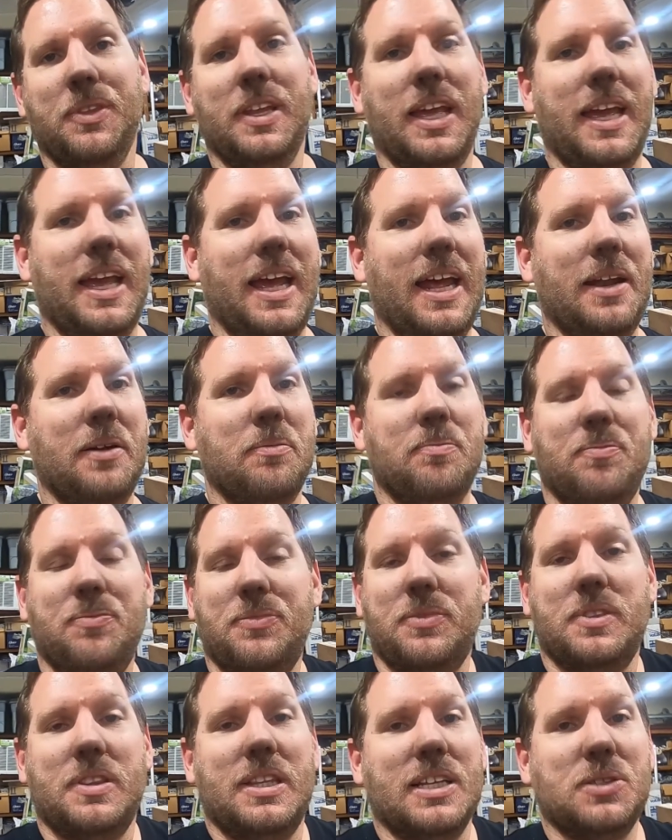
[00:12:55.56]
and
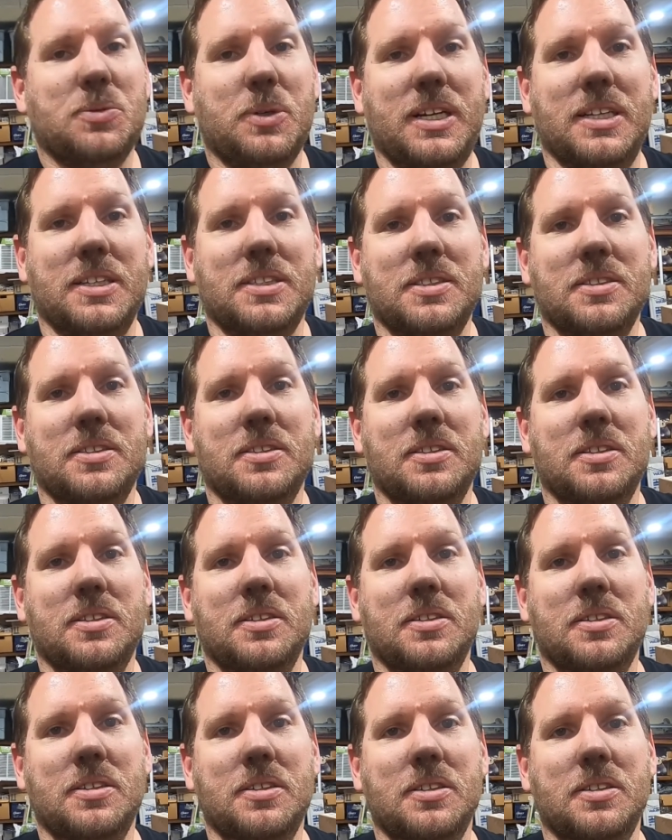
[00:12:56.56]
that's what it is.
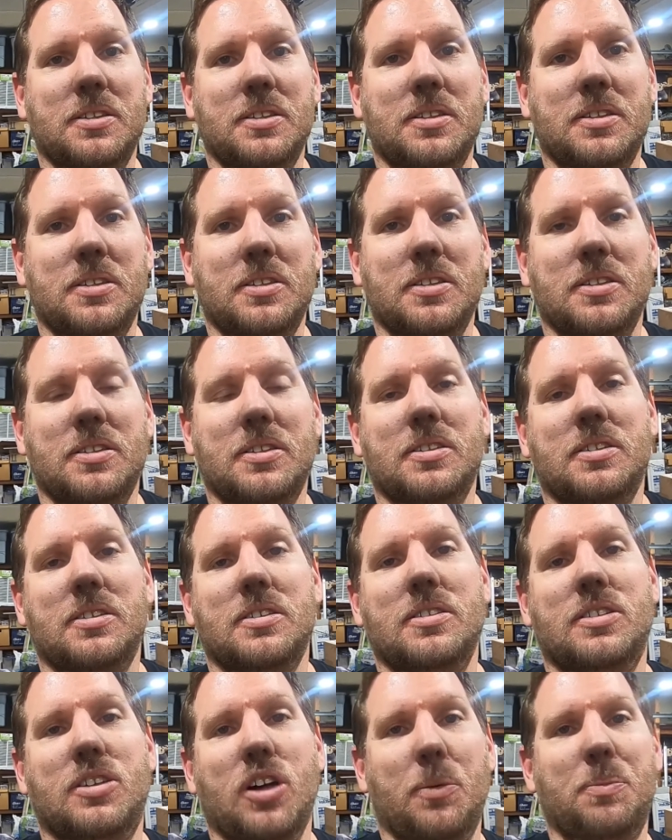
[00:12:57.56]

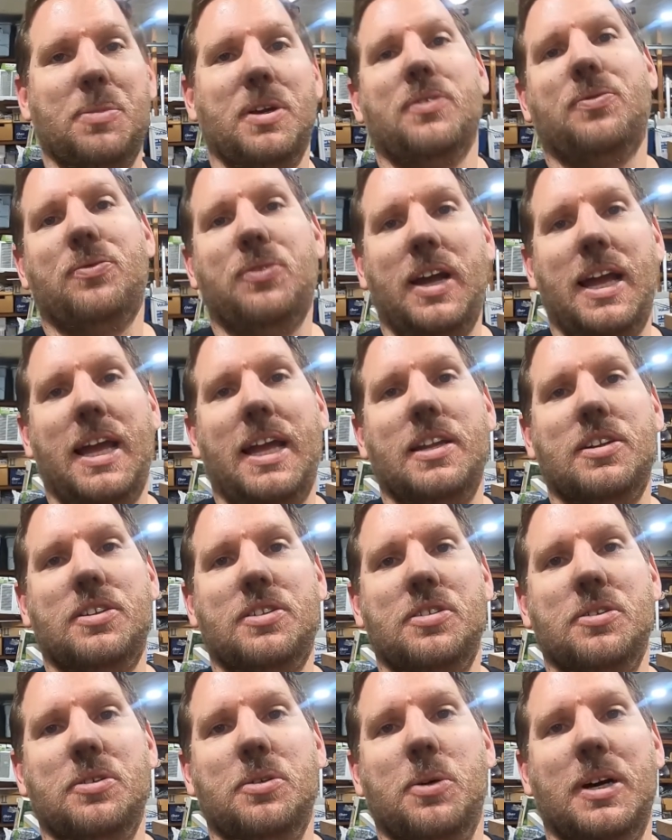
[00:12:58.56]
Don't be afraid
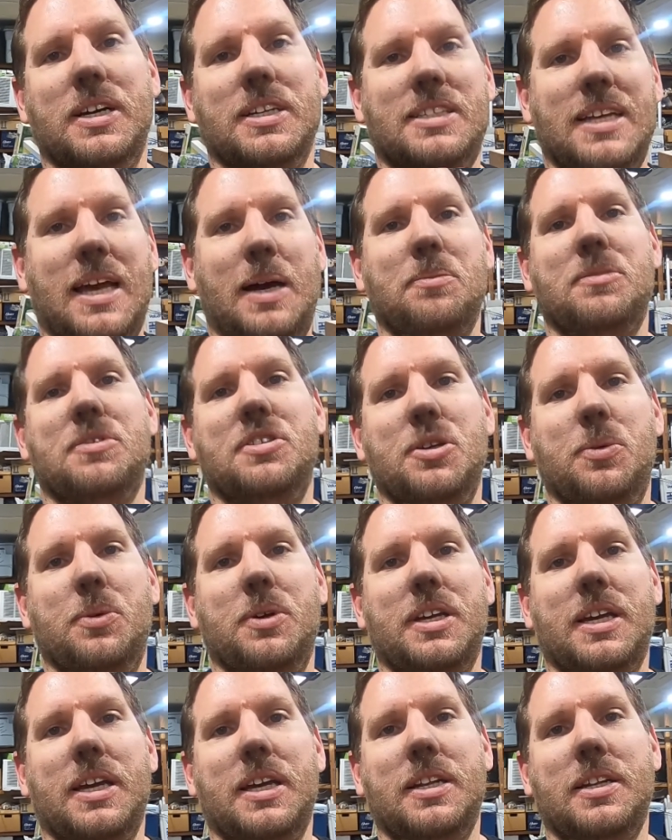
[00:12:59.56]
to attempt
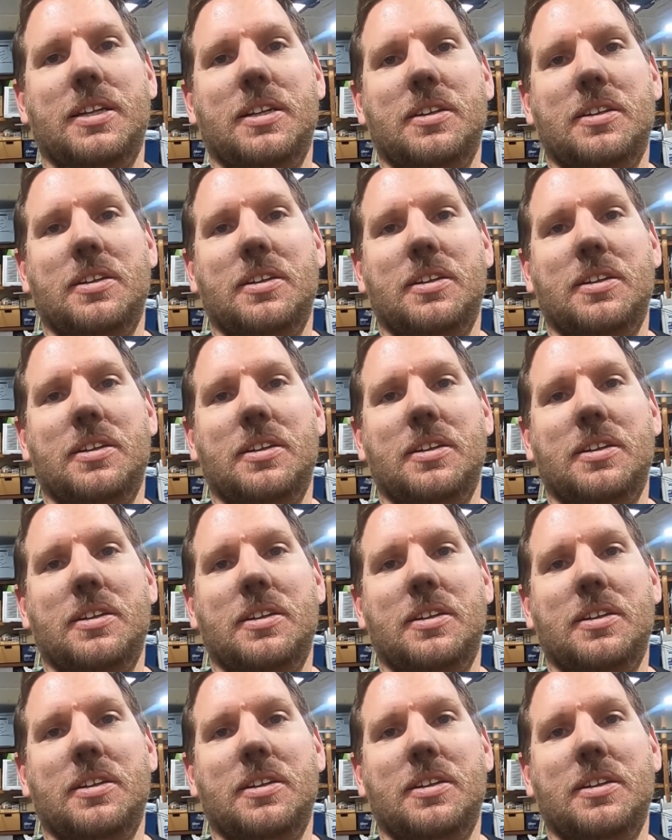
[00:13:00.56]
doing it.